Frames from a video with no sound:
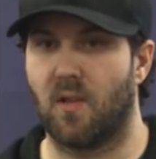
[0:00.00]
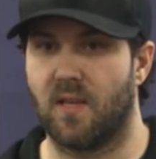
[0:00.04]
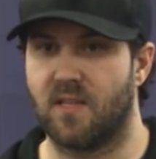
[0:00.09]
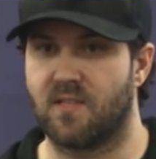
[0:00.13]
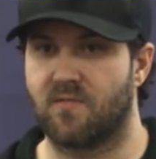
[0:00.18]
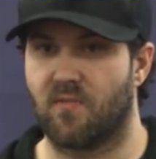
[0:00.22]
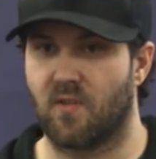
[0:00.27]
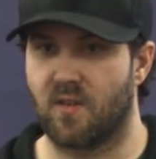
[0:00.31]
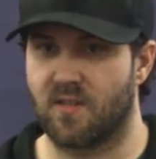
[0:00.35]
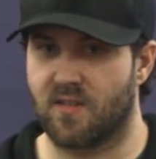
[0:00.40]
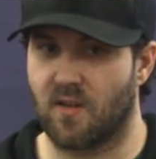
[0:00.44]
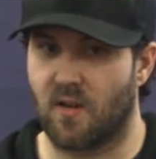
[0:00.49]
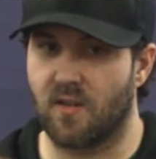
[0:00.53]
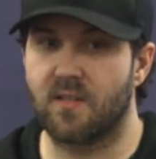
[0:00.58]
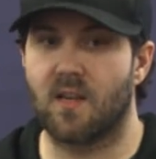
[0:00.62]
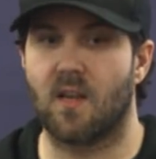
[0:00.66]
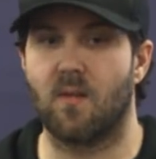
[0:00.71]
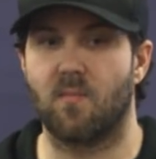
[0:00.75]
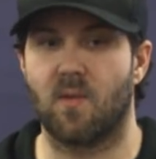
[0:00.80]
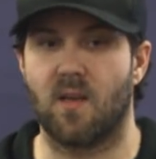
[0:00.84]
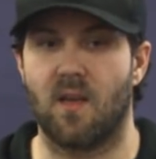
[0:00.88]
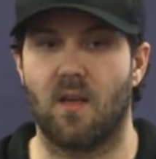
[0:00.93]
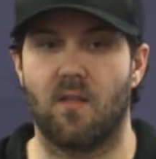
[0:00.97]
place for us all to
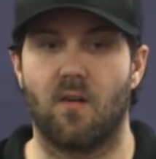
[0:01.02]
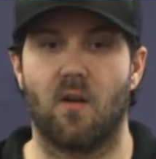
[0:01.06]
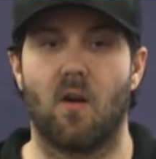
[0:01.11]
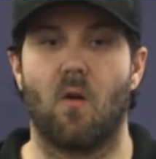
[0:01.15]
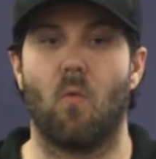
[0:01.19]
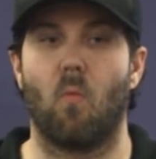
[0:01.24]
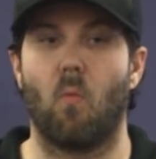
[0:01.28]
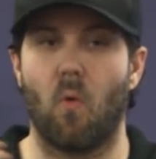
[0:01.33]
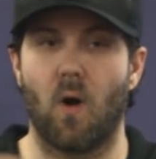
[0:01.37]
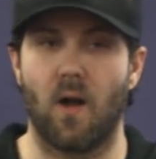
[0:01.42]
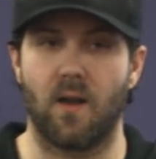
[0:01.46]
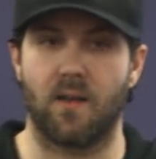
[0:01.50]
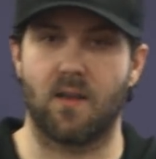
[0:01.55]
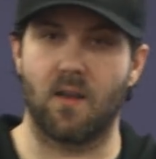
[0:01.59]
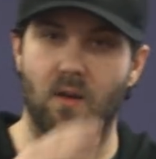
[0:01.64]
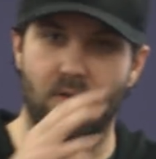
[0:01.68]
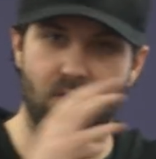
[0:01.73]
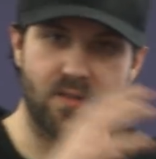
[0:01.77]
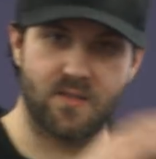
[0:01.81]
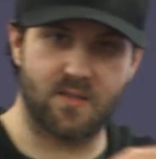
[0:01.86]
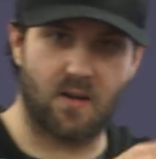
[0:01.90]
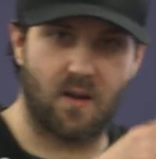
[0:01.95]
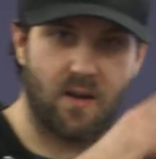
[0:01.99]
come together on what
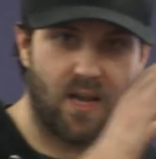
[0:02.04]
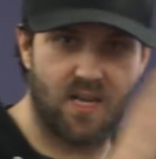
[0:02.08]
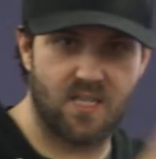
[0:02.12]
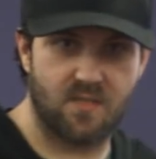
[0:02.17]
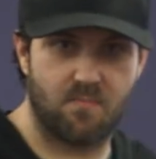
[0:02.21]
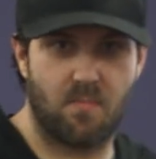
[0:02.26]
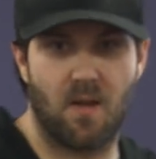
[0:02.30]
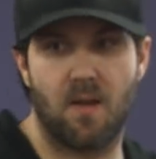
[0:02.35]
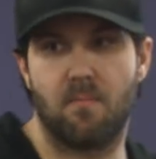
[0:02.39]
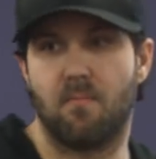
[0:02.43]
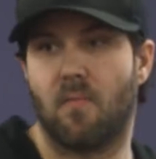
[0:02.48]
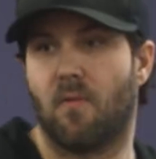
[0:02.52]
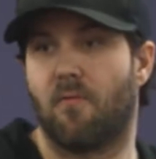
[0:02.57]
Kel'Thuzad has been